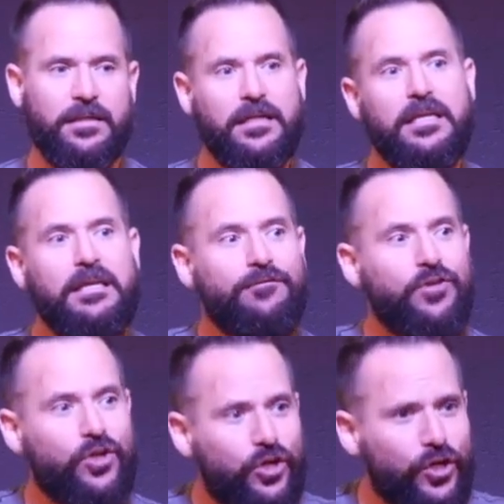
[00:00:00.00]
If you
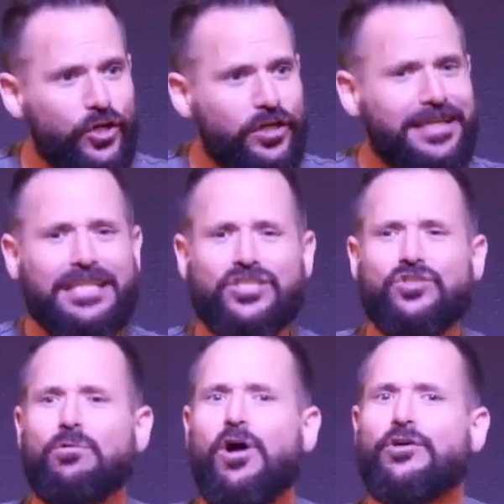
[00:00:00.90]
could, it's
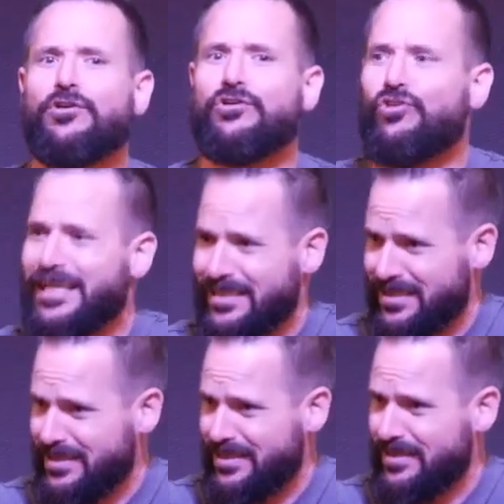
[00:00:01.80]
no longer grace.